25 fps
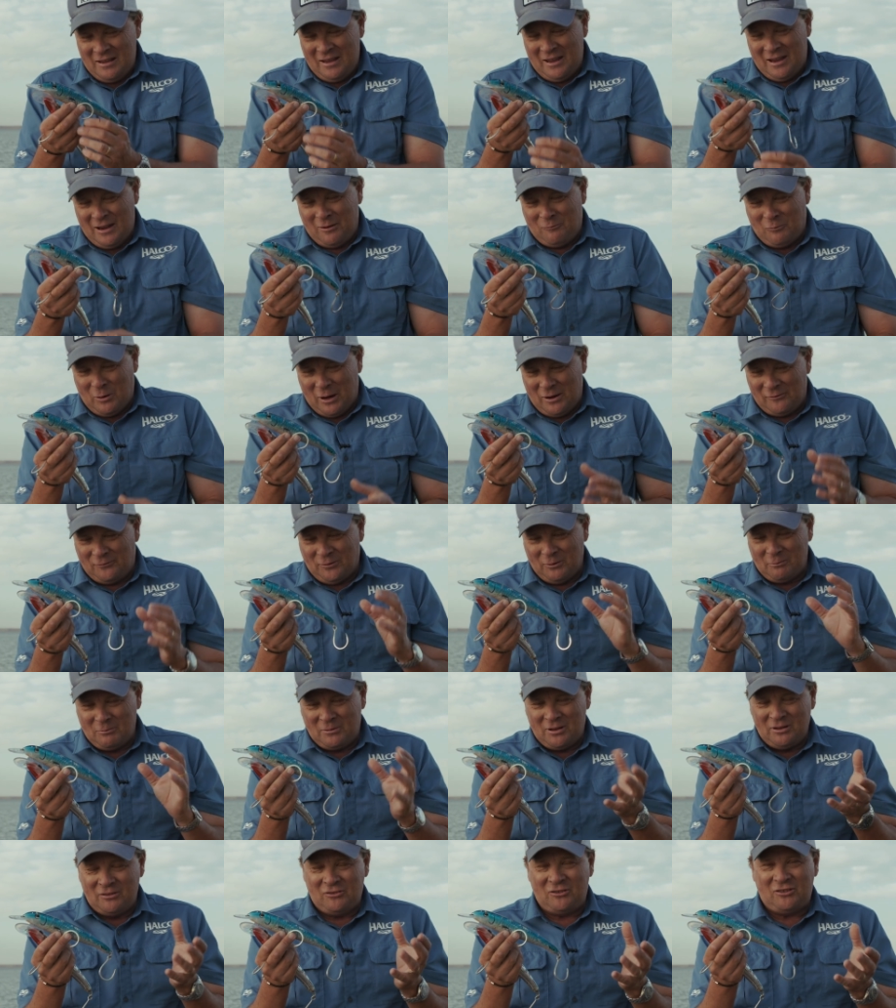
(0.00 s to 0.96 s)
It went
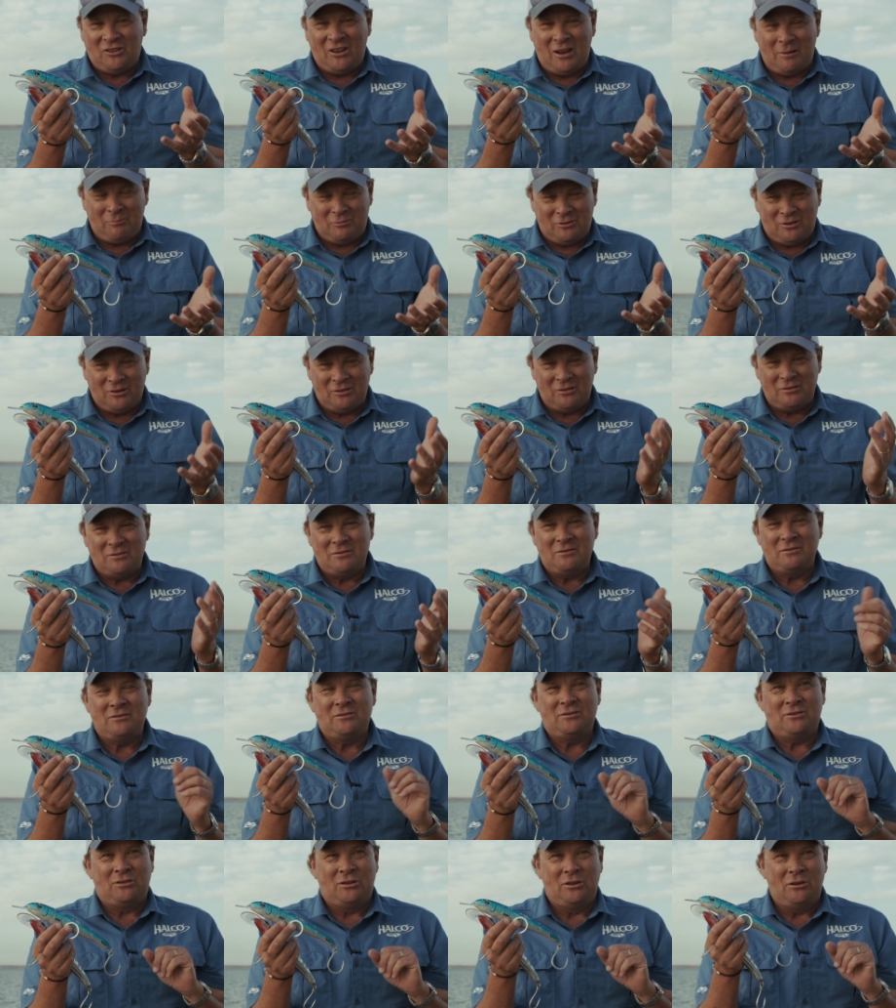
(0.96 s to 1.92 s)
from
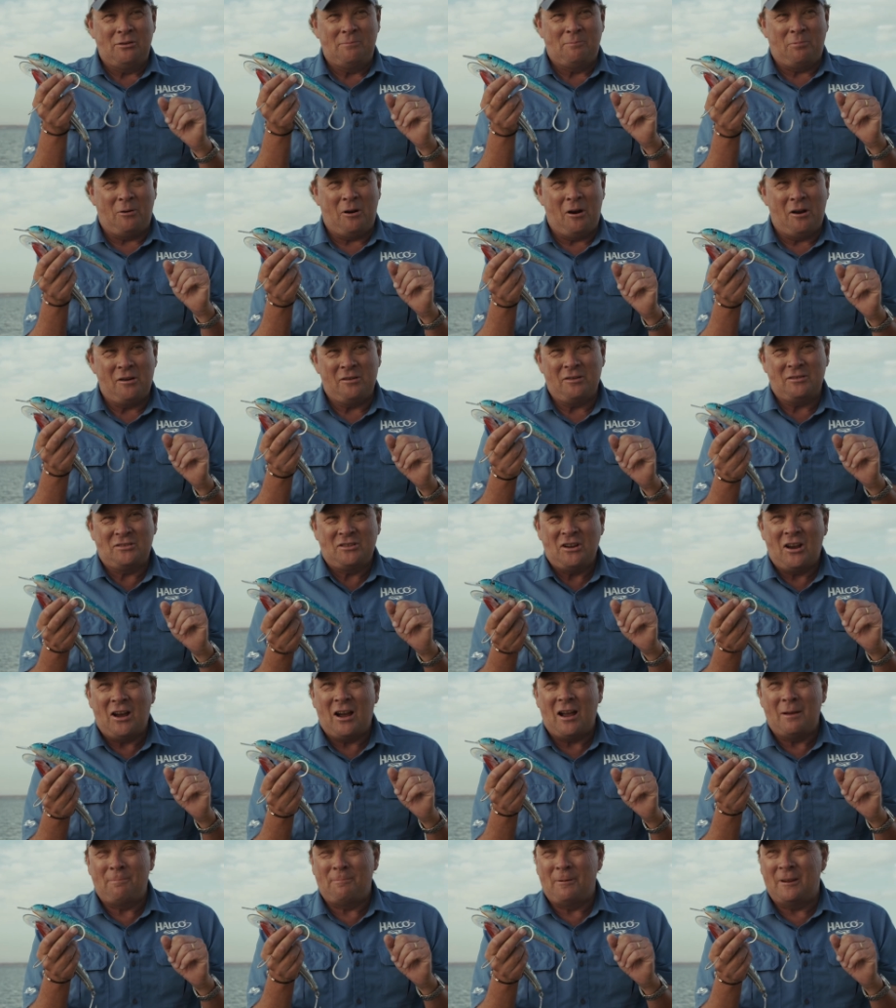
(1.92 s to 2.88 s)
conception to
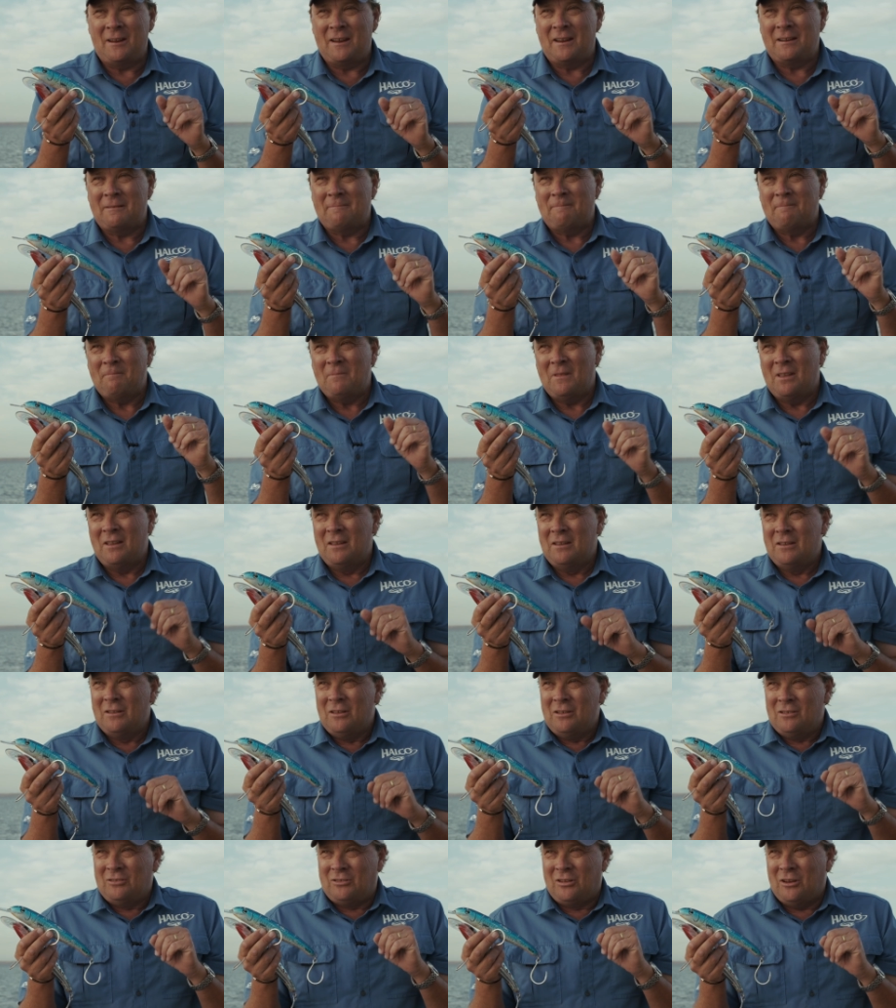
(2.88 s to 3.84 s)
prototyping
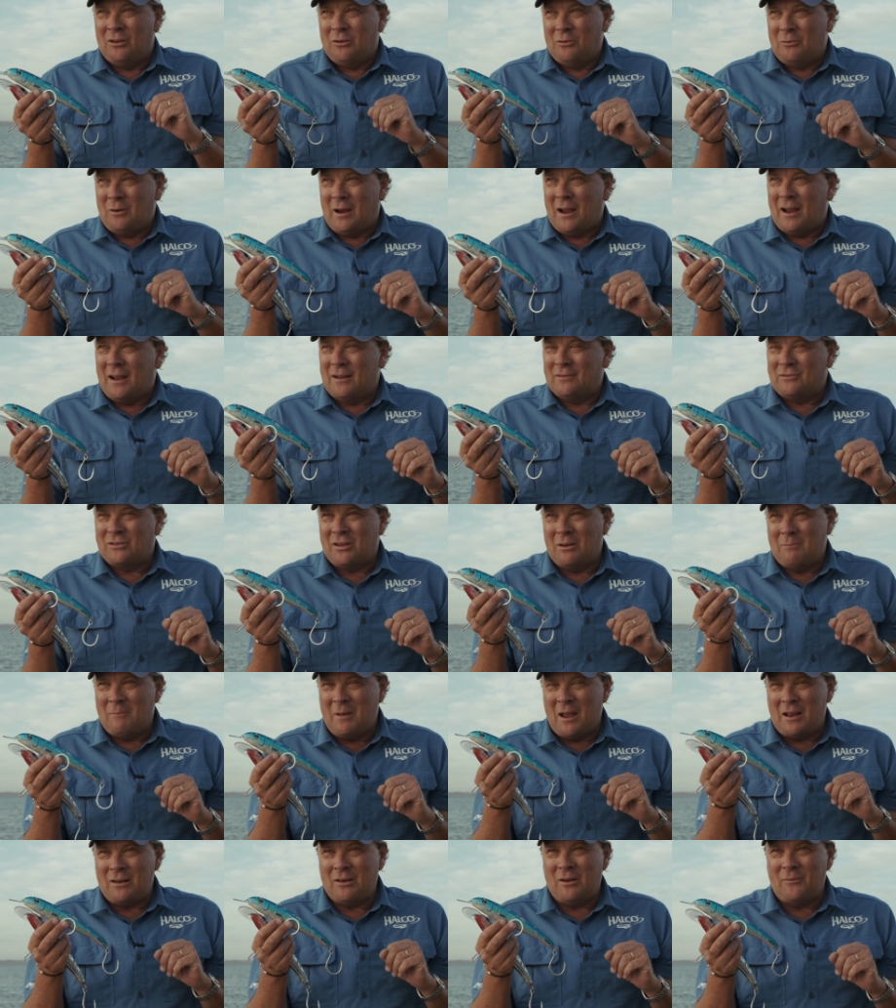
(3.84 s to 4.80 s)
to
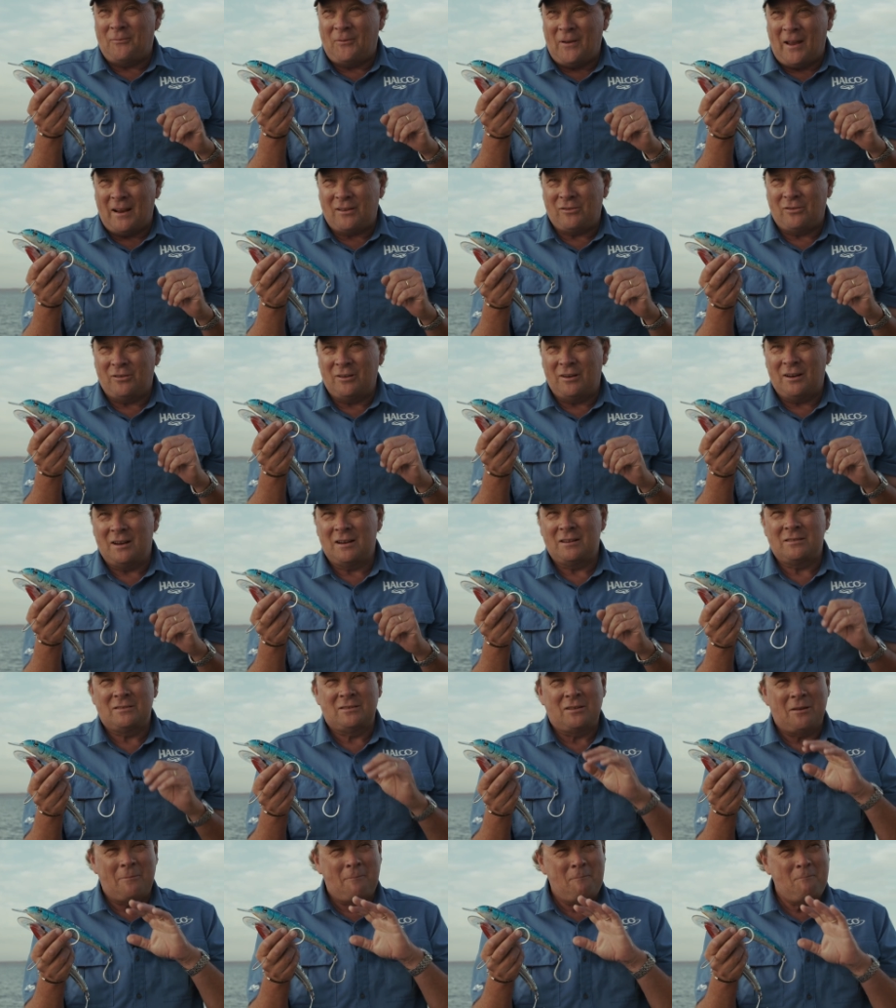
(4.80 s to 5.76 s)
manufacturing
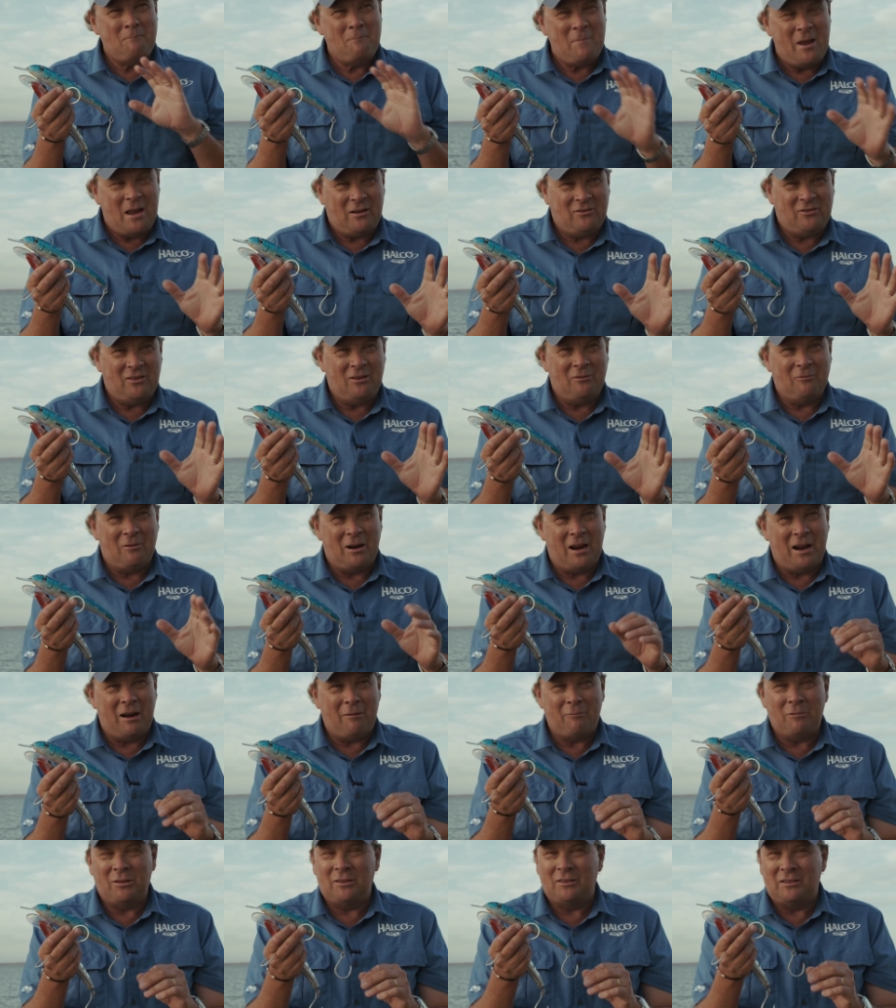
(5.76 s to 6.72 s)
to messing
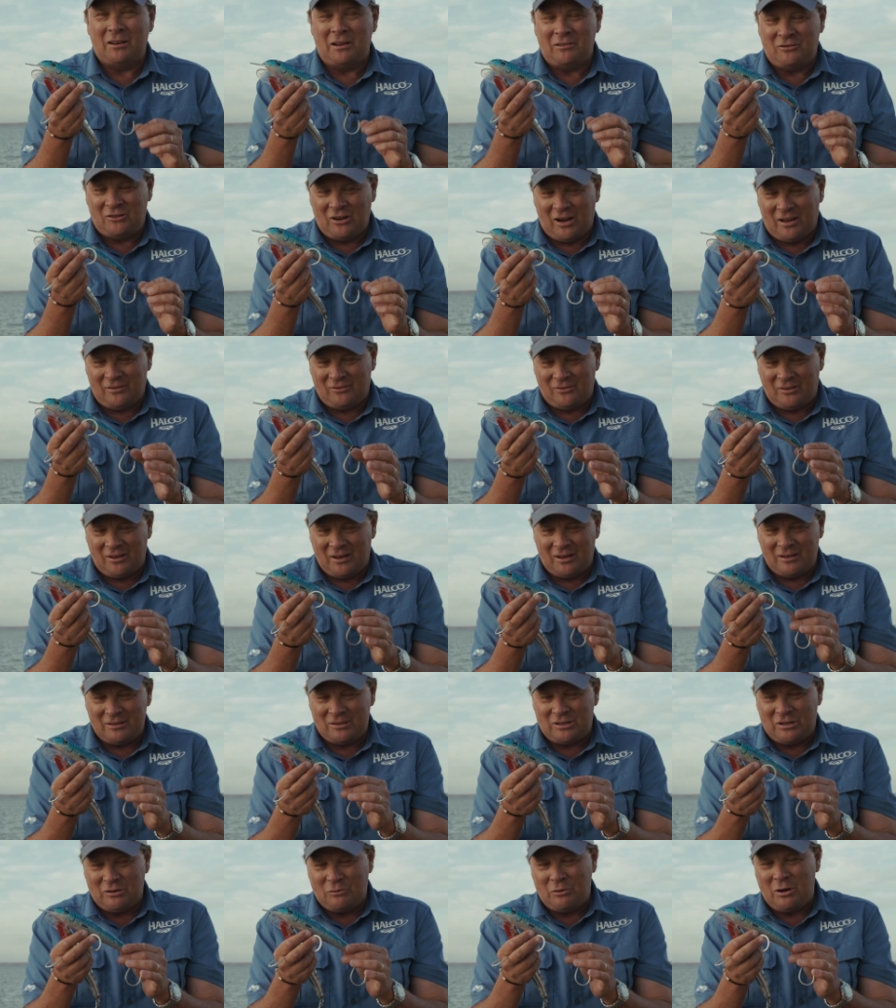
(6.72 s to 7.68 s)
around with it and adjusting
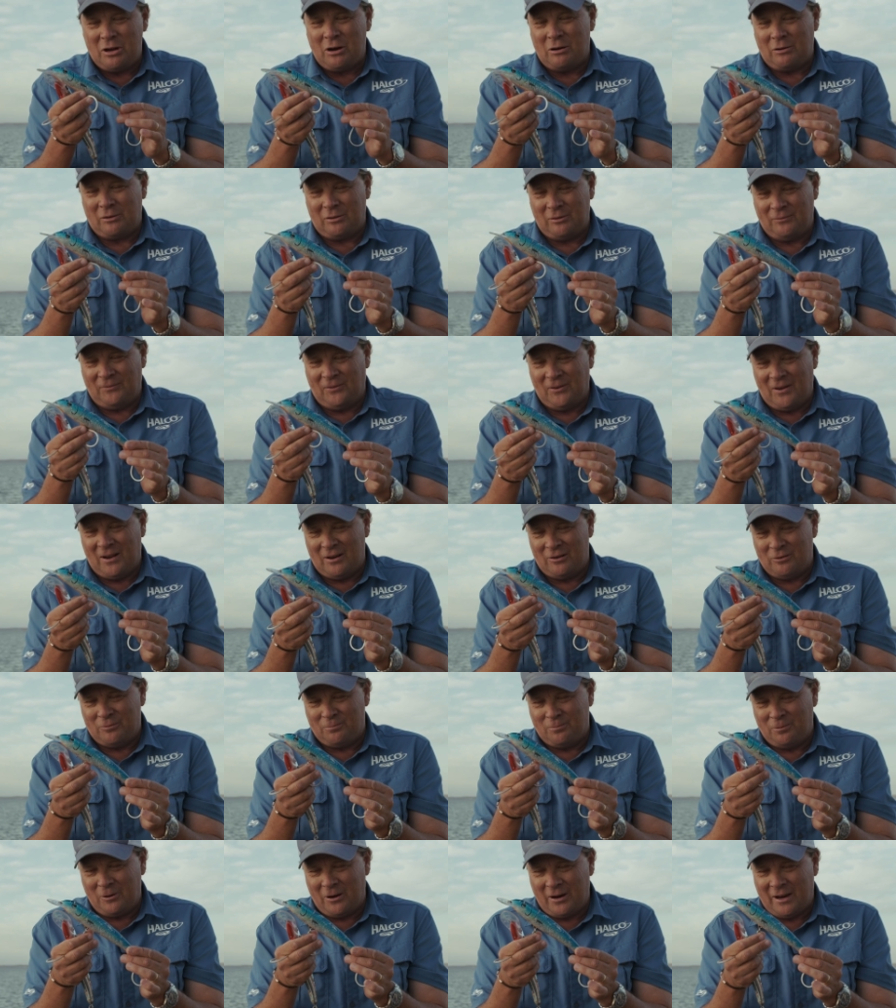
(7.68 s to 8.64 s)
it till we got to the
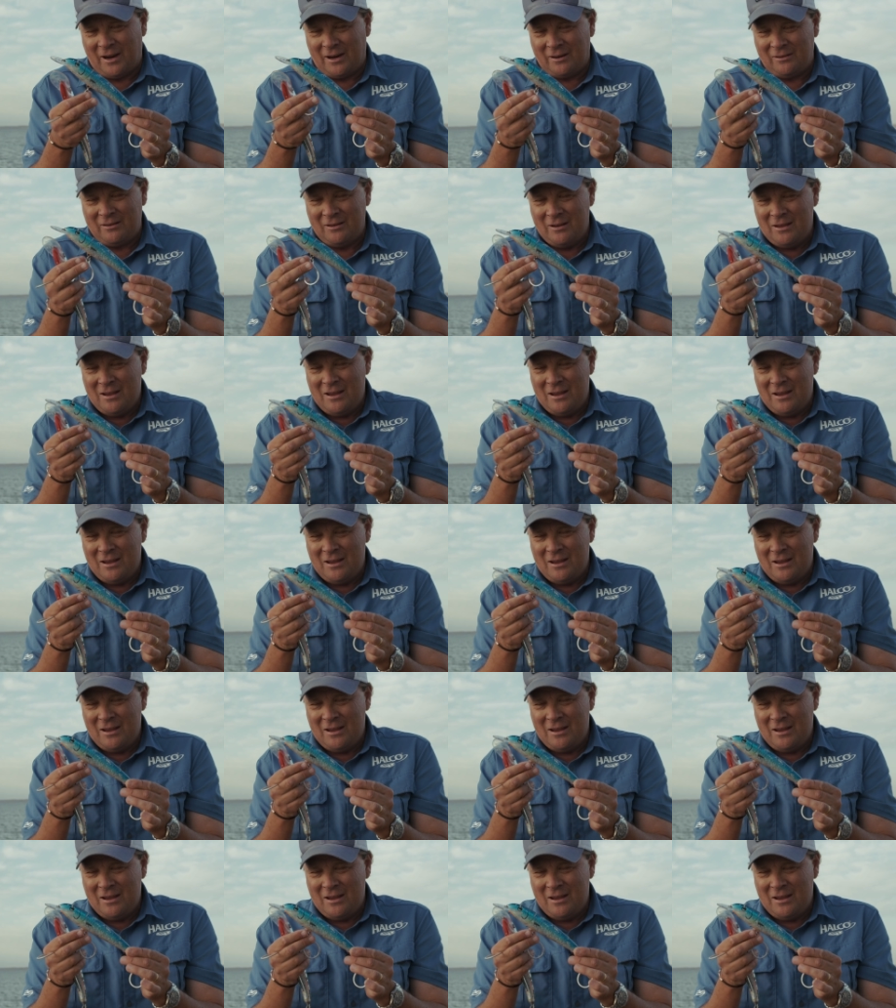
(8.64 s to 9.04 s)
final product.